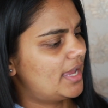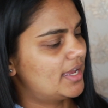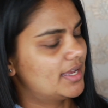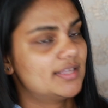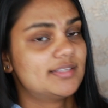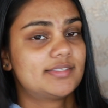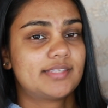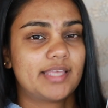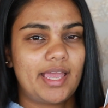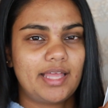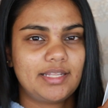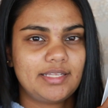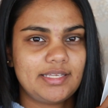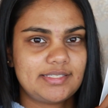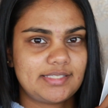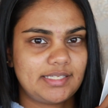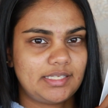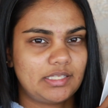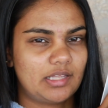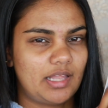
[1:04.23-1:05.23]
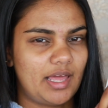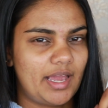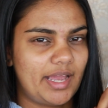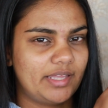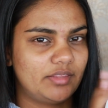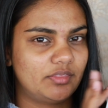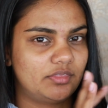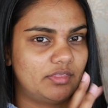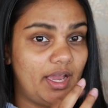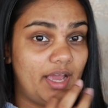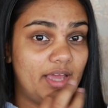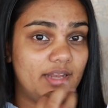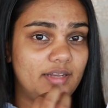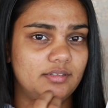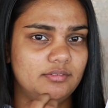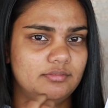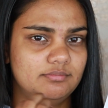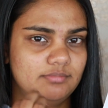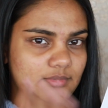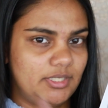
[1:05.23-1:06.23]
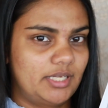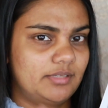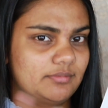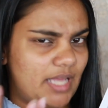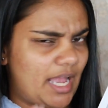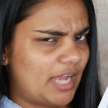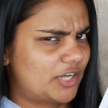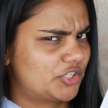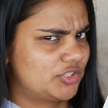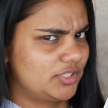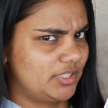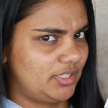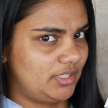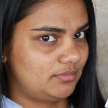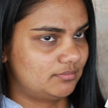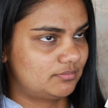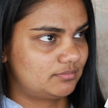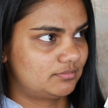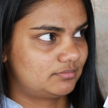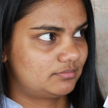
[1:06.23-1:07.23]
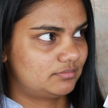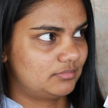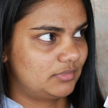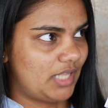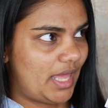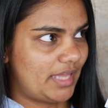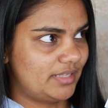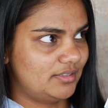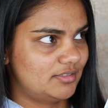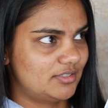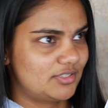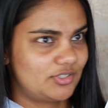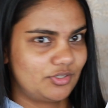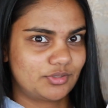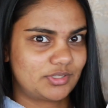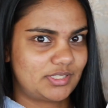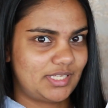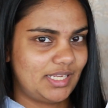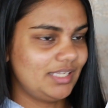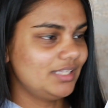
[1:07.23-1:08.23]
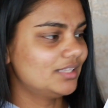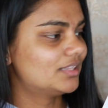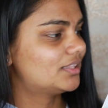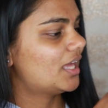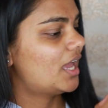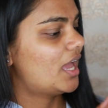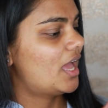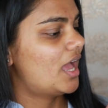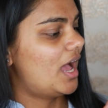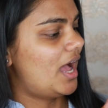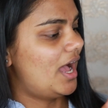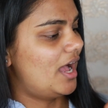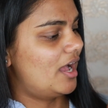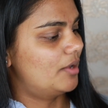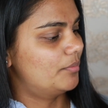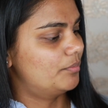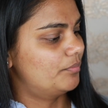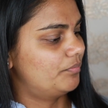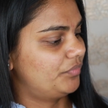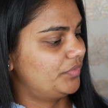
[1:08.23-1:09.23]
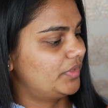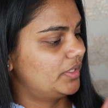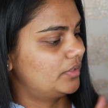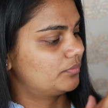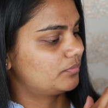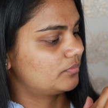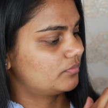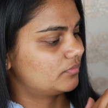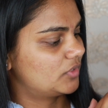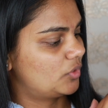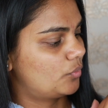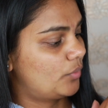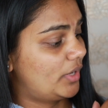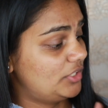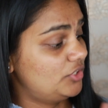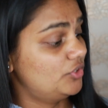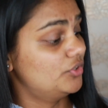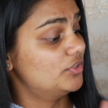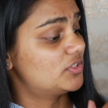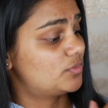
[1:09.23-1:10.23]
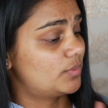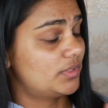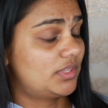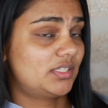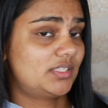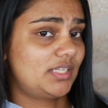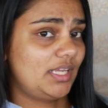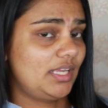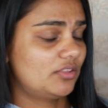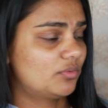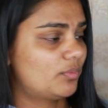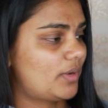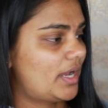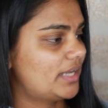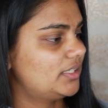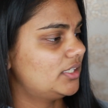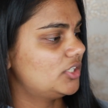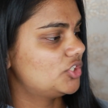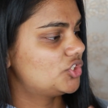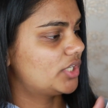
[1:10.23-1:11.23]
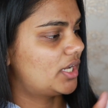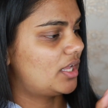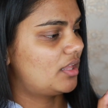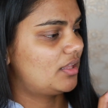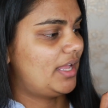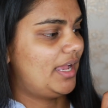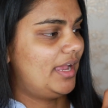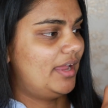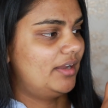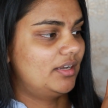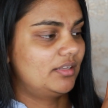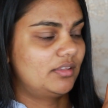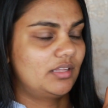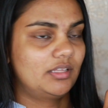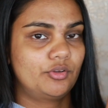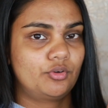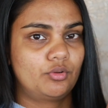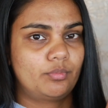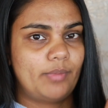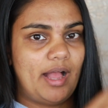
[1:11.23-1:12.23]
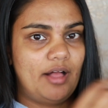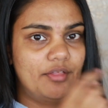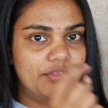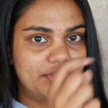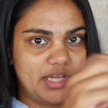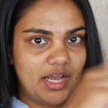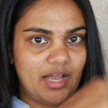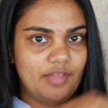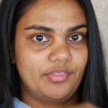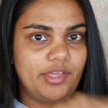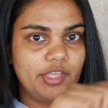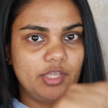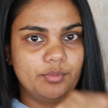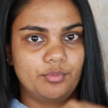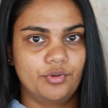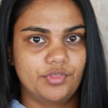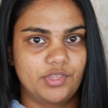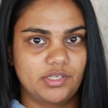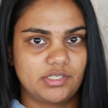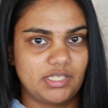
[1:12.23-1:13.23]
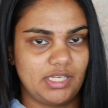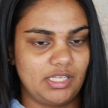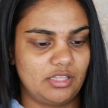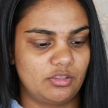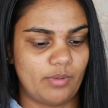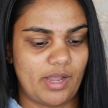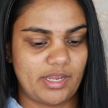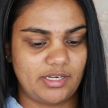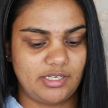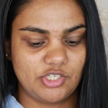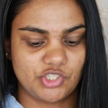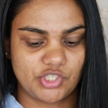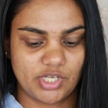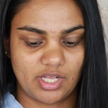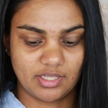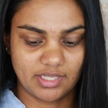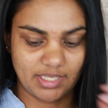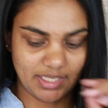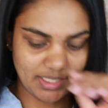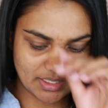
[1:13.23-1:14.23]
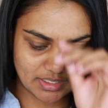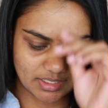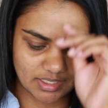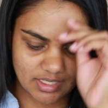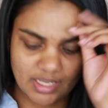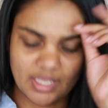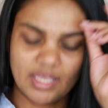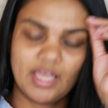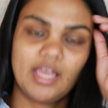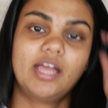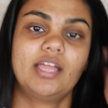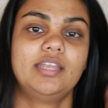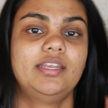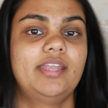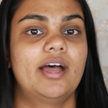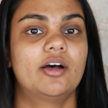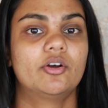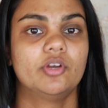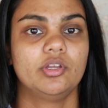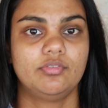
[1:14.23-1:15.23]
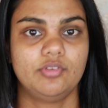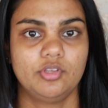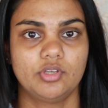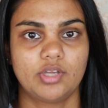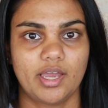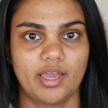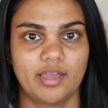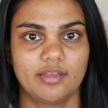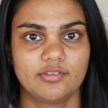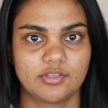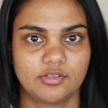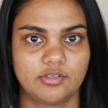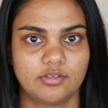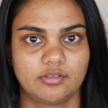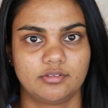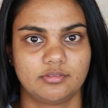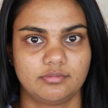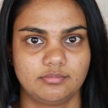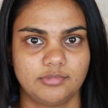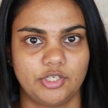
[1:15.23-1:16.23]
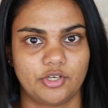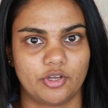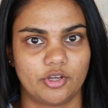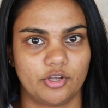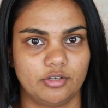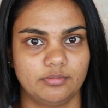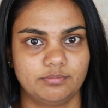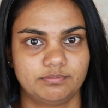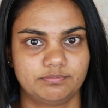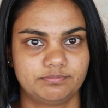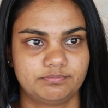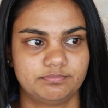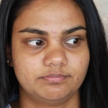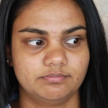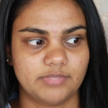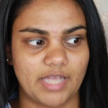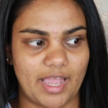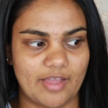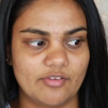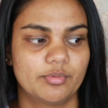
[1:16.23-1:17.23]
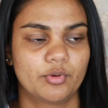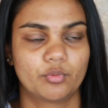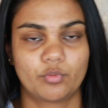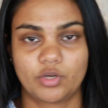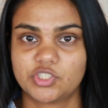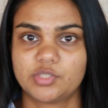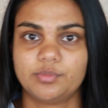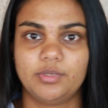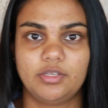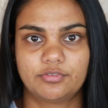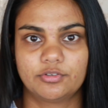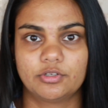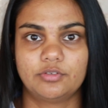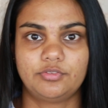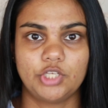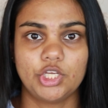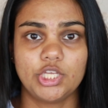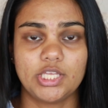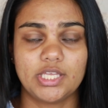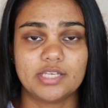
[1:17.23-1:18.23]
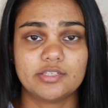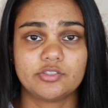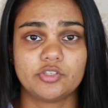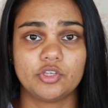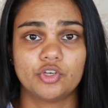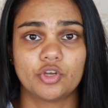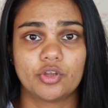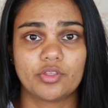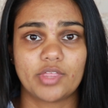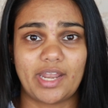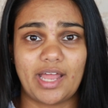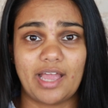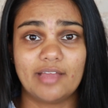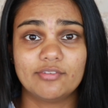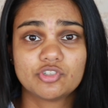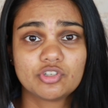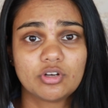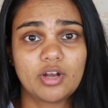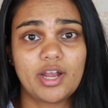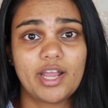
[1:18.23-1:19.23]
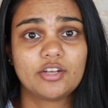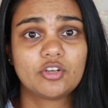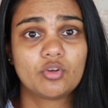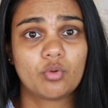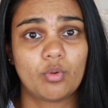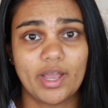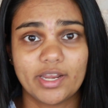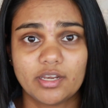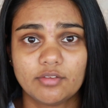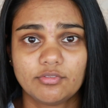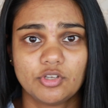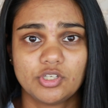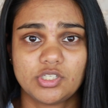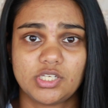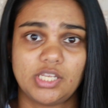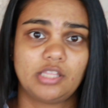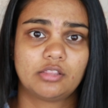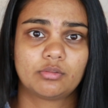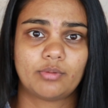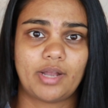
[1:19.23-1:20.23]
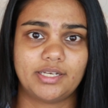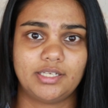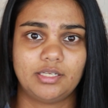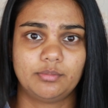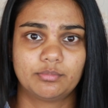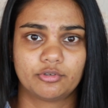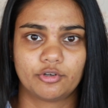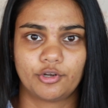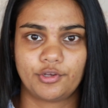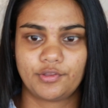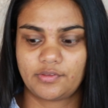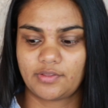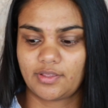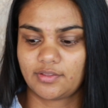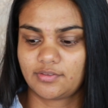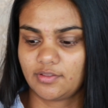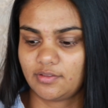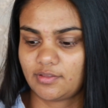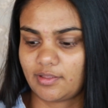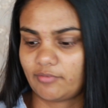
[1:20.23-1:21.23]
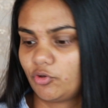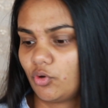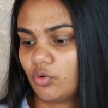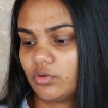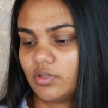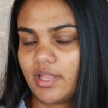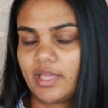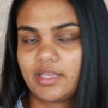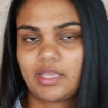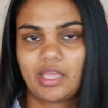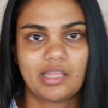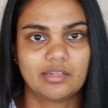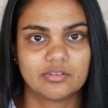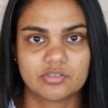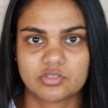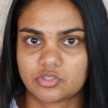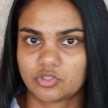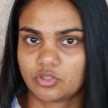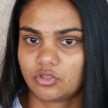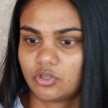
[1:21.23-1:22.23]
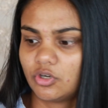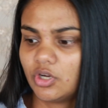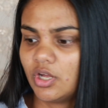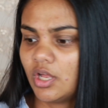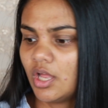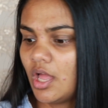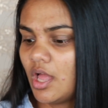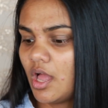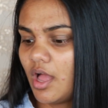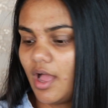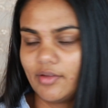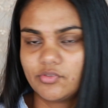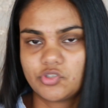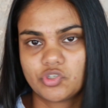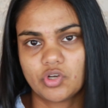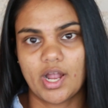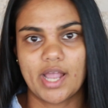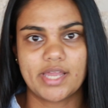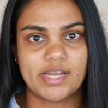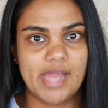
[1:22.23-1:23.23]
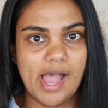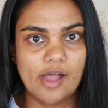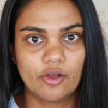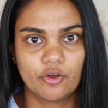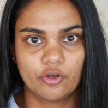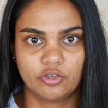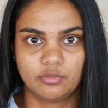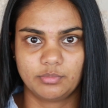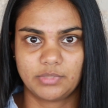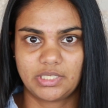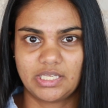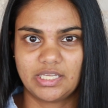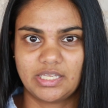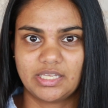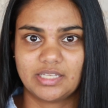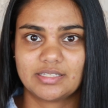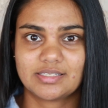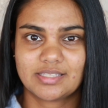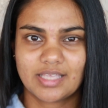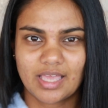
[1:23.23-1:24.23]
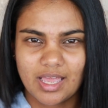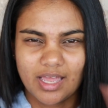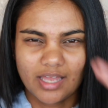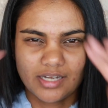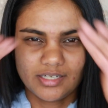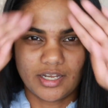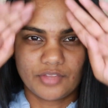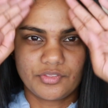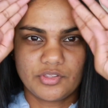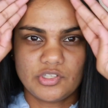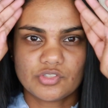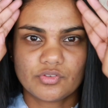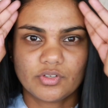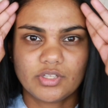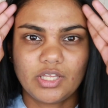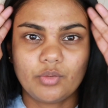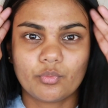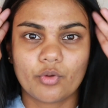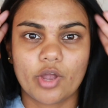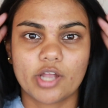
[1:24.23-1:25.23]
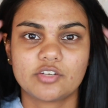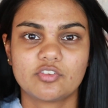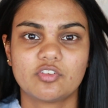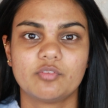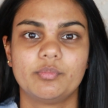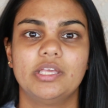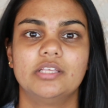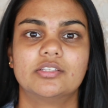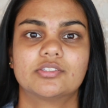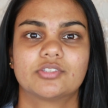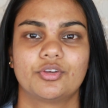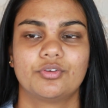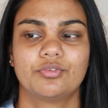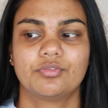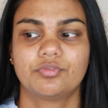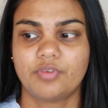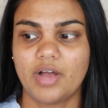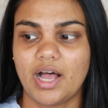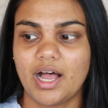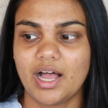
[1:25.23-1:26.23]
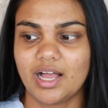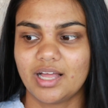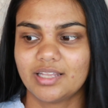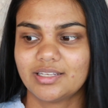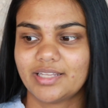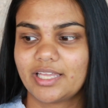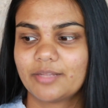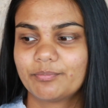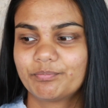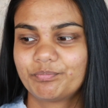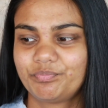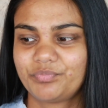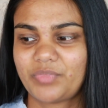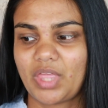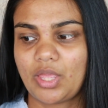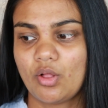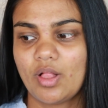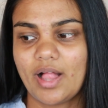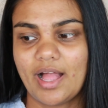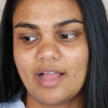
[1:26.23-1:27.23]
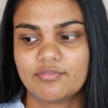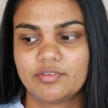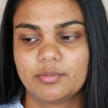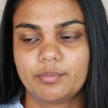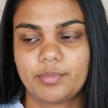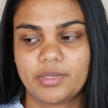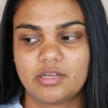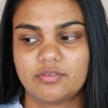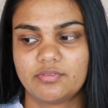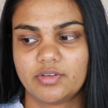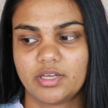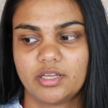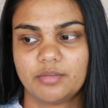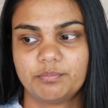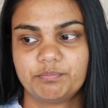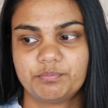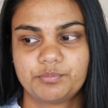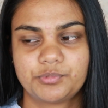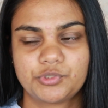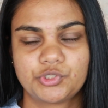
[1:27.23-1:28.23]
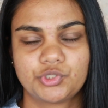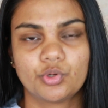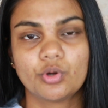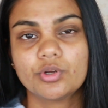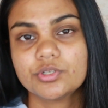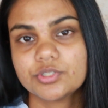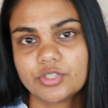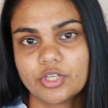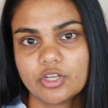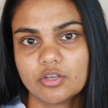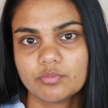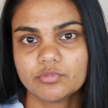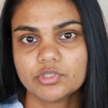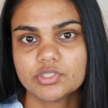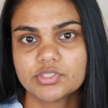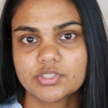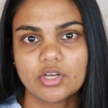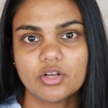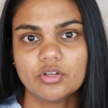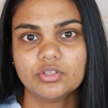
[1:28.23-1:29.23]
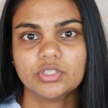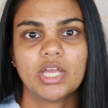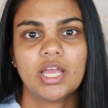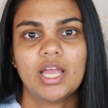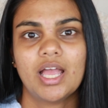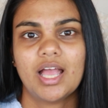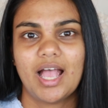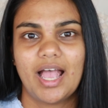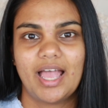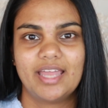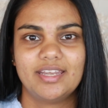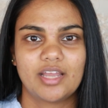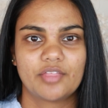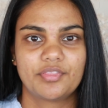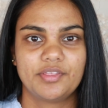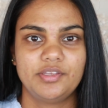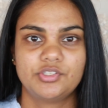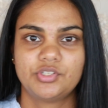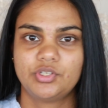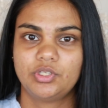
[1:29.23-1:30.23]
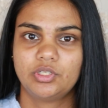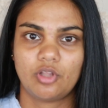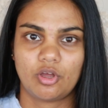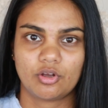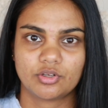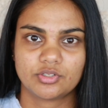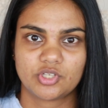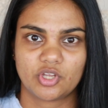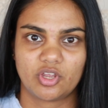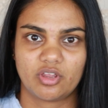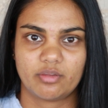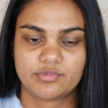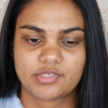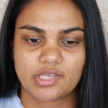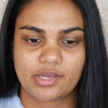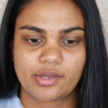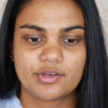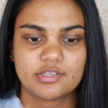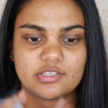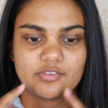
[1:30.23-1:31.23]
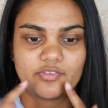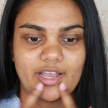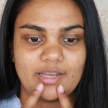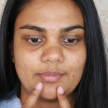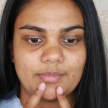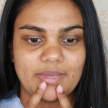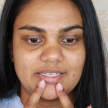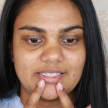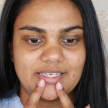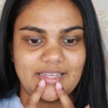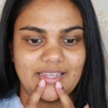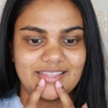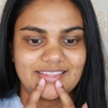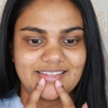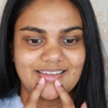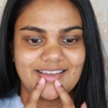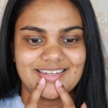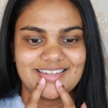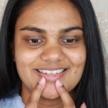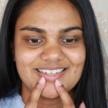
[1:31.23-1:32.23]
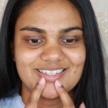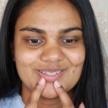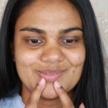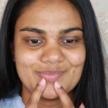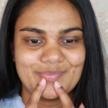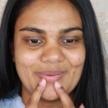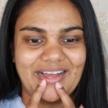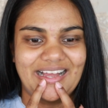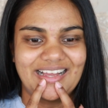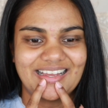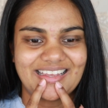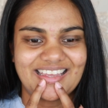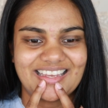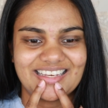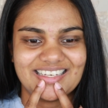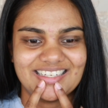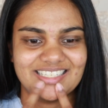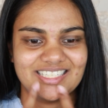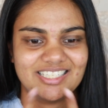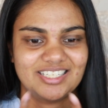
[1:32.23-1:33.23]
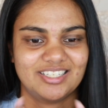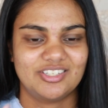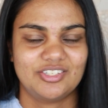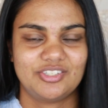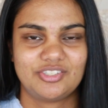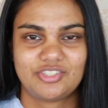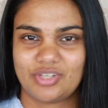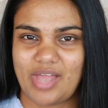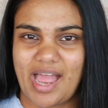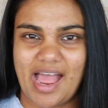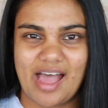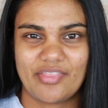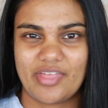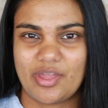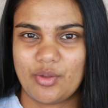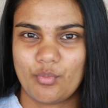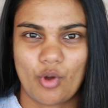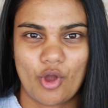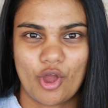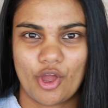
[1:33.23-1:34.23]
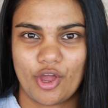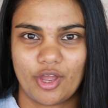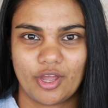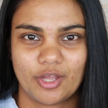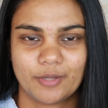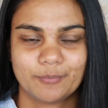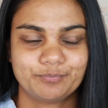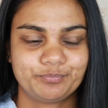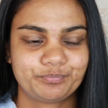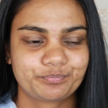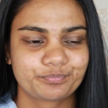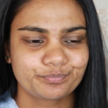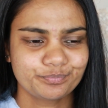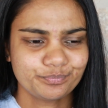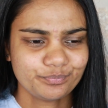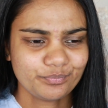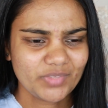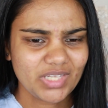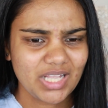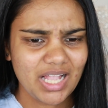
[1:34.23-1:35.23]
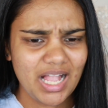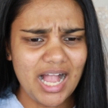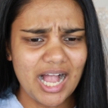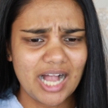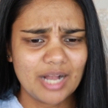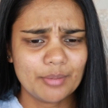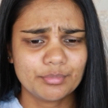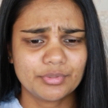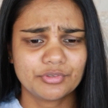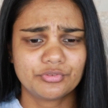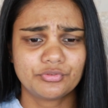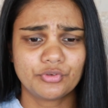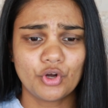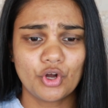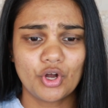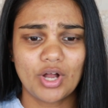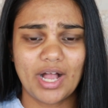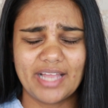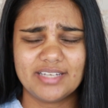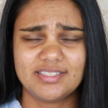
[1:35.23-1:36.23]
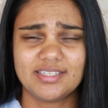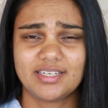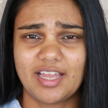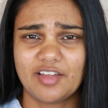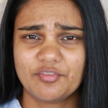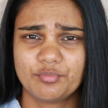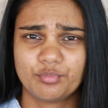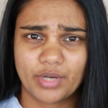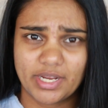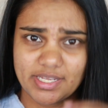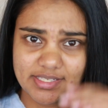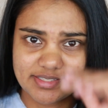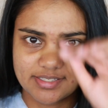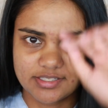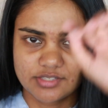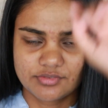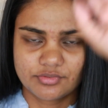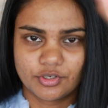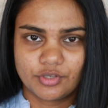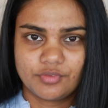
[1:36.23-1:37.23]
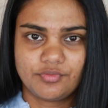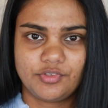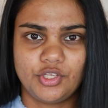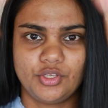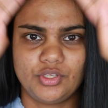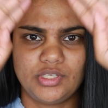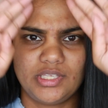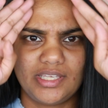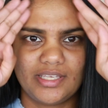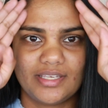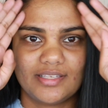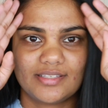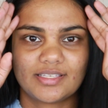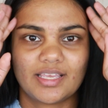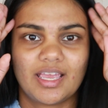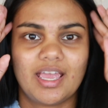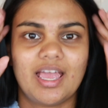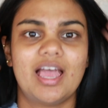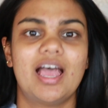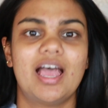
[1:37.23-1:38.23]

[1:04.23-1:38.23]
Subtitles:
as the LED light that actually lightens your teeth when used with the teeth whitening gel, and the little mouth guard that you put the teeth whitening gel in. Now if you guys are, have been watching me for a few years, you know that I've tried quite a few teeth whitening processes. I've gone like in-store, I've tried at-home kits. Nothing's really worked for me so far. Like, they all have a bit of a short-term result and nothing too long-term, so I always find my teeth kind of go back to how they were before. I did have braces for a few years,